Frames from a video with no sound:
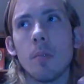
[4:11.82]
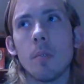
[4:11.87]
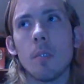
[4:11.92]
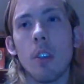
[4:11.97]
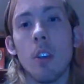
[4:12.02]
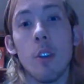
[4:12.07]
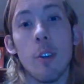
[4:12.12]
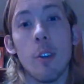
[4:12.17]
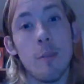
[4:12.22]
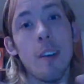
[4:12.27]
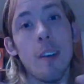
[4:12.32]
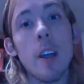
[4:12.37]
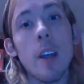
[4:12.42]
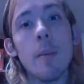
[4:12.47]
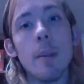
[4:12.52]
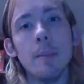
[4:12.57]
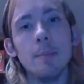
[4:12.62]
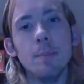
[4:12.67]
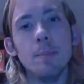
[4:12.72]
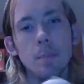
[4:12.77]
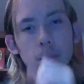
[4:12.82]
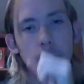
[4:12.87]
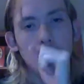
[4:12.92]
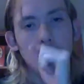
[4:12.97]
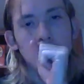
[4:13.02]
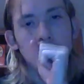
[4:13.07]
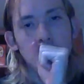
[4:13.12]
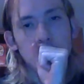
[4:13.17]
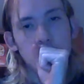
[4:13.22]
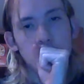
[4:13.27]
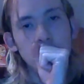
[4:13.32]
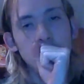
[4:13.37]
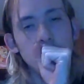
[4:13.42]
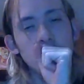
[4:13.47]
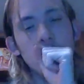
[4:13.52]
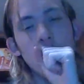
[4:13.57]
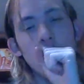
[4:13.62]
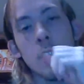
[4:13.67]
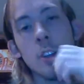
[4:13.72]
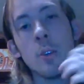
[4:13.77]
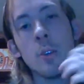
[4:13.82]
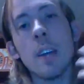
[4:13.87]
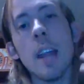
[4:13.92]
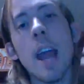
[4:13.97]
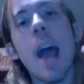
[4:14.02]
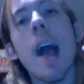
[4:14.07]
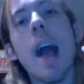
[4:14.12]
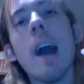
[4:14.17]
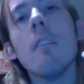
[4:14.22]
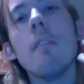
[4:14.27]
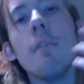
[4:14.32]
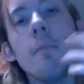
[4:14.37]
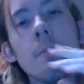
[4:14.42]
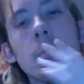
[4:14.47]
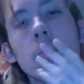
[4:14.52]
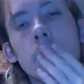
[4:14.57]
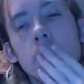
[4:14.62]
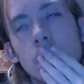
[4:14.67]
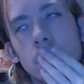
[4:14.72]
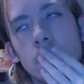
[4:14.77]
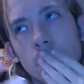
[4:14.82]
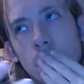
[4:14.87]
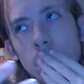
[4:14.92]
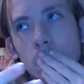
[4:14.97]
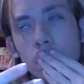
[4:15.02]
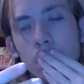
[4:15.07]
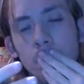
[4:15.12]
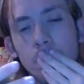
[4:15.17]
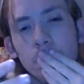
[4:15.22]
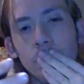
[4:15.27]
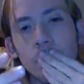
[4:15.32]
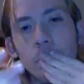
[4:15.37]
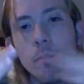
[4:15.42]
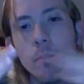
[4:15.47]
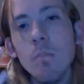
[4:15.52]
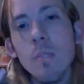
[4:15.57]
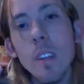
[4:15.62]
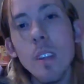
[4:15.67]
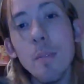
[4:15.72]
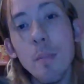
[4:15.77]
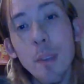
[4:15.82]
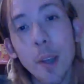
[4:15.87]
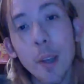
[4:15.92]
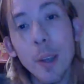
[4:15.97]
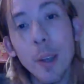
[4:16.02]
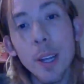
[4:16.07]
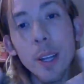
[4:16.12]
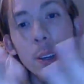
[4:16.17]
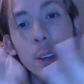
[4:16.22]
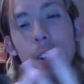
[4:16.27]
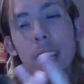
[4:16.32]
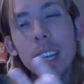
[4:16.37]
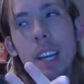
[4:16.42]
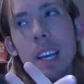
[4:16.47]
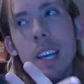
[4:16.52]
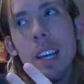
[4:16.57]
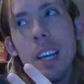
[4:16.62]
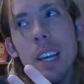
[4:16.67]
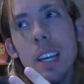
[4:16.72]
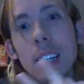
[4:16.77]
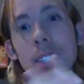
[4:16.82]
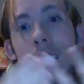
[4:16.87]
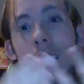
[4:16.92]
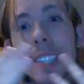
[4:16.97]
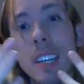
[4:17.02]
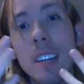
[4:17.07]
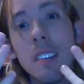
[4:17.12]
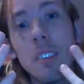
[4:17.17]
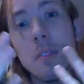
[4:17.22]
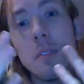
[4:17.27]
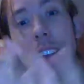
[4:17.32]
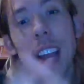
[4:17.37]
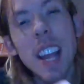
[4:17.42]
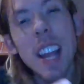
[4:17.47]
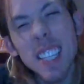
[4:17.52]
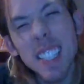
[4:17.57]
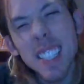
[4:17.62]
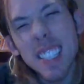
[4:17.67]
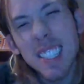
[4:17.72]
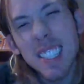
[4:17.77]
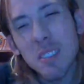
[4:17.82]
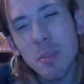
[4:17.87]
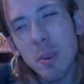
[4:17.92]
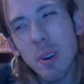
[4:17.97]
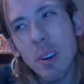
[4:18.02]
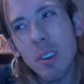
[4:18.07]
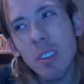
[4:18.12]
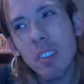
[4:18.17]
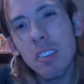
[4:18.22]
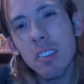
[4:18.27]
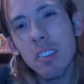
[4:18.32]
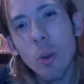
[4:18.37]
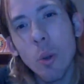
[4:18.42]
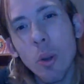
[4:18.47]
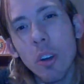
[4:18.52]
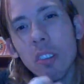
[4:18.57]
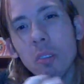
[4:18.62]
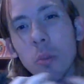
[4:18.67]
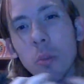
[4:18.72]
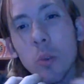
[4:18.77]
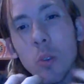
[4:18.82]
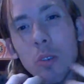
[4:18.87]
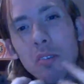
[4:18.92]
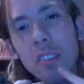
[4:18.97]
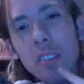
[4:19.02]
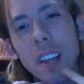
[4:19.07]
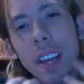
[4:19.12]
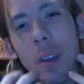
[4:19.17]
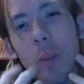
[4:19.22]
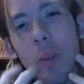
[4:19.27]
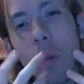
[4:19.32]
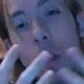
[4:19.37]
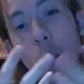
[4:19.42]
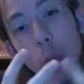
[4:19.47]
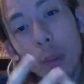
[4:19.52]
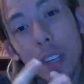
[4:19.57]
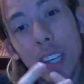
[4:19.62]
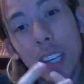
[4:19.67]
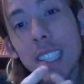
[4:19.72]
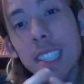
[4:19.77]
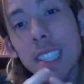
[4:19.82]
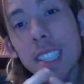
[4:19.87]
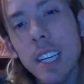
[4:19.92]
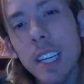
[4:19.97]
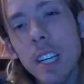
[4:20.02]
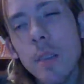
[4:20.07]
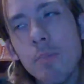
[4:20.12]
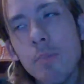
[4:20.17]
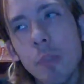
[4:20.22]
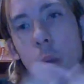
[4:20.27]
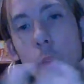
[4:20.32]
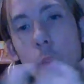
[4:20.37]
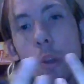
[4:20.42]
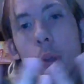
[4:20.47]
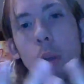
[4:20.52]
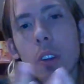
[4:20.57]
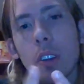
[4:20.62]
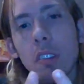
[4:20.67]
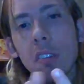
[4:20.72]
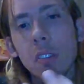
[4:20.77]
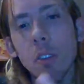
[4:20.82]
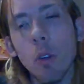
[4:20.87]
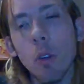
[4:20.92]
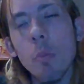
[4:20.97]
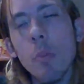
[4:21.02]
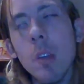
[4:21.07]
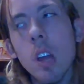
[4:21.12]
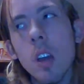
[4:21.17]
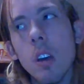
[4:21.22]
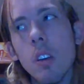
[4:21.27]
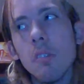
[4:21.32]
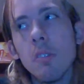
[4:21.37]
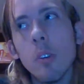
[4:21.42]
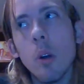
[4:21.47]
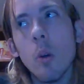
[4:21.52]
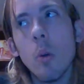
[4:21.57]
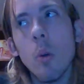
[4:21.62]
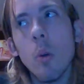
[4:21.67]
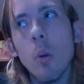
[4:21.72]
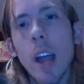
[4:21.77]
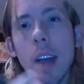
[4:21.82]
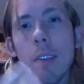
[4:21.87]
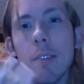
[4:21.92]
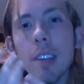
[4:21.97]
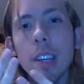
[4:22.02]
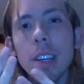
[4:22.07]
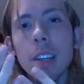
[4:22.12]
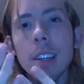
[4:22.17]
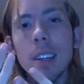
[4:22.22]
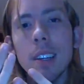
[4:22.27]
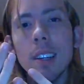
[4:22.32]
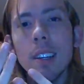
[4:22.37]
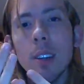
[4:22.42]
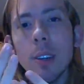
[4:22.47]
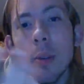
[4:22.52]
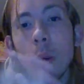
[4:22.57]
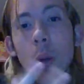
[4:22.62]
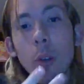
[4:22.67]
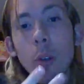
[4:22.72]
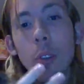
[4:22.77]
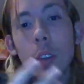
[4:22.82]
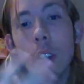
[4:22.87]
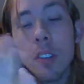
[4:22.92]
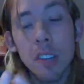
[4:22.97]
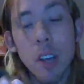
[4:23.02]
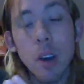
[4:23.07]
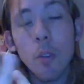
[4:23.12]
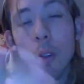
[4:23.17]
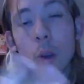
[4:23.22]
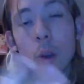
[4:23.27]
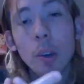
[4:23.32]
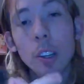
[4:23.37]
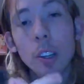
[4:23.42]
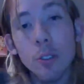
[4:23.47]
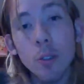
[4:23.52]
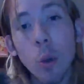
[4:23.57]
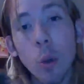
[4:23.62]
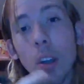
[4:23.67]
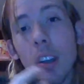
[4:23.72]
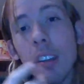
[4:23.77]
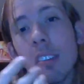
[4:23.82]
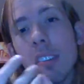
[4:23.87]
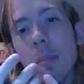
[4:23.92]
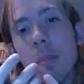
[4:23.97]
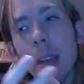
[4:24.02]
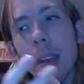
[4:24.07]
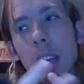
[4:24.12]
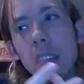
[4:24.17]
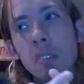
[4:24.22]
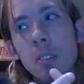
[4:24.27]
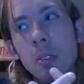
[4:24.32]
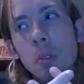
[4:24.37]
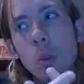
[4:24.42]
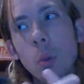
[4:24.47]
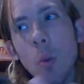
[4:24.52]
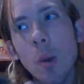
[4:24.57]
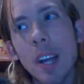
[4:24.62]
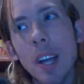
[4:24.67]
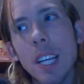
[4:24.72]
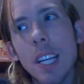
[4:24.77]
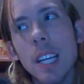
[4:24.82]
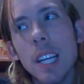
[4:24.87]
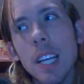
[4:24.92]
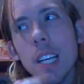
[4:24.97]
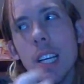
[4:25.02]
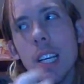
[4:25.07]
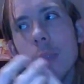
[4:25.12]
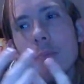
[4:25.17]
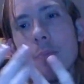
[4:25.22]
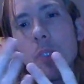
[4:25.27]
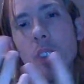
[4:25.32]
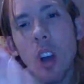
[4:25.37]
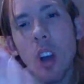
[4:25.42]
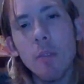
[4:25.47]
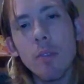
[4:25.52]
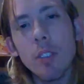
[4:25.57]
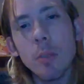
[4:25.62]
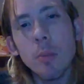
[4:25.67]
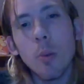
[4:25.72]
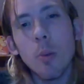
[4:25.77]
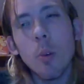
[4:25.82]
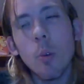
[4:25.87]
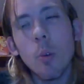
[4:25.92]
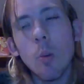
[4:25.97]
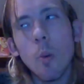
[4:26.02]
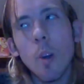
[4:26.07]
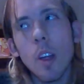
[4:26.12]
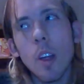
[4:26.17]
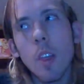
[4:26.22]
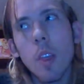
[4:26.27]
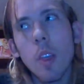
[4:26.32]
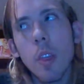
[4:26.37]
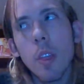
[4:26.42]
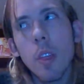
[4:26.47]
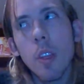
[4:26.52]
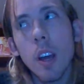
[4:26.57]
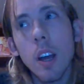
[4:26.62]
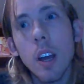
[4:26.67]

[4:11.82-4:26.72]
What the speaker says: your environment, and you could have very good sense of taste as well, because Taurus rules like what you eat and what you consume. So having a South Node in Taurus makes you quite comfortable with